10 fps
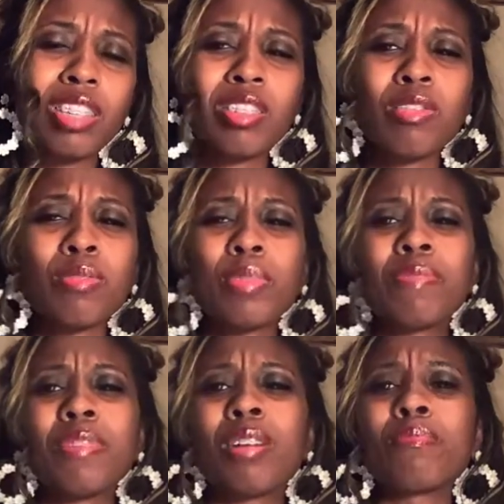Excuse me
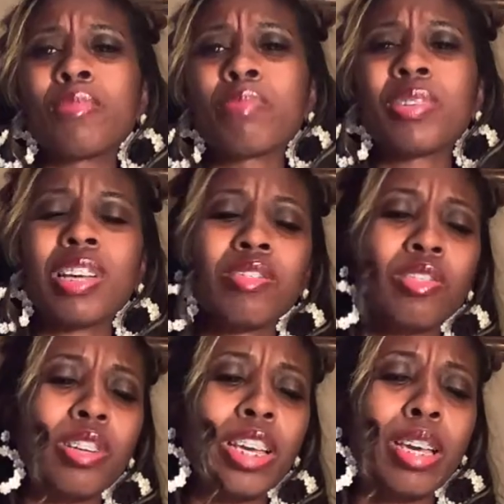if I'm
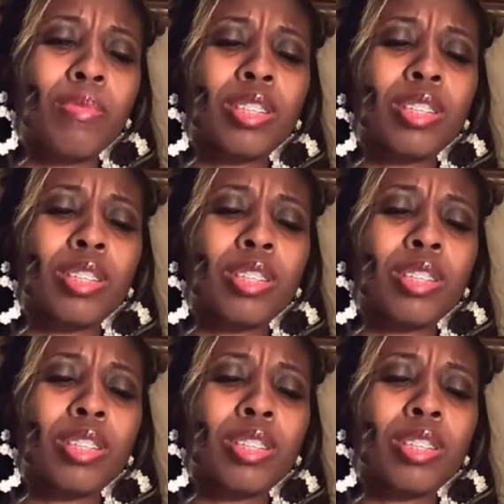mispronouncing her name.